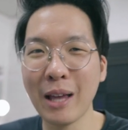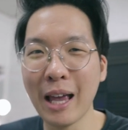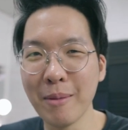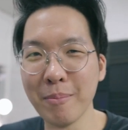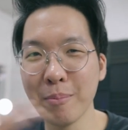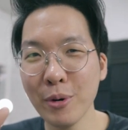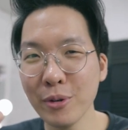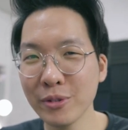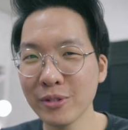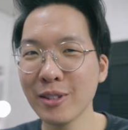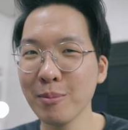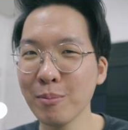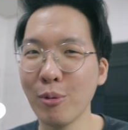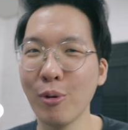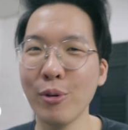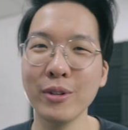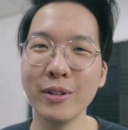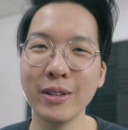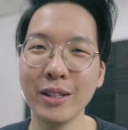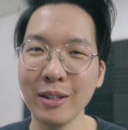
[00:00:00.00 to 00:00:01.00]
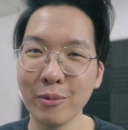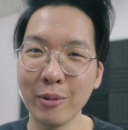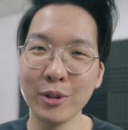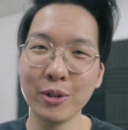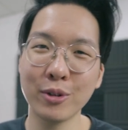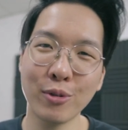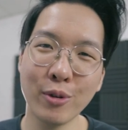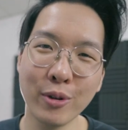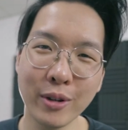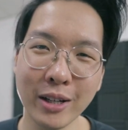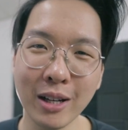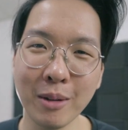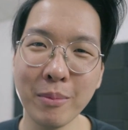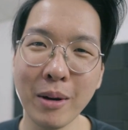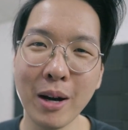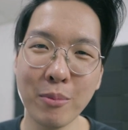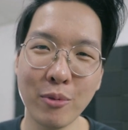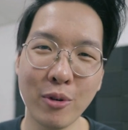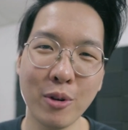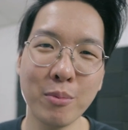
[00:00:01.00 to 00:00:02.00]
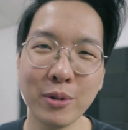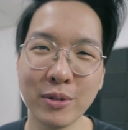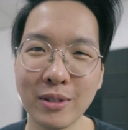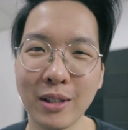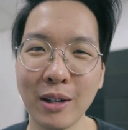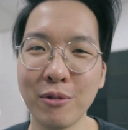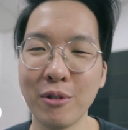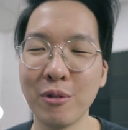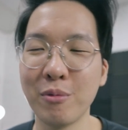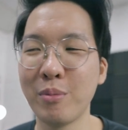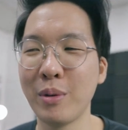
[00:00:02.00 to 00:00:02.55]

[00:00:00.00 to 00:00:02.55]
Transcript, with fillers: And most importantly, when you're talking about marimba stuff with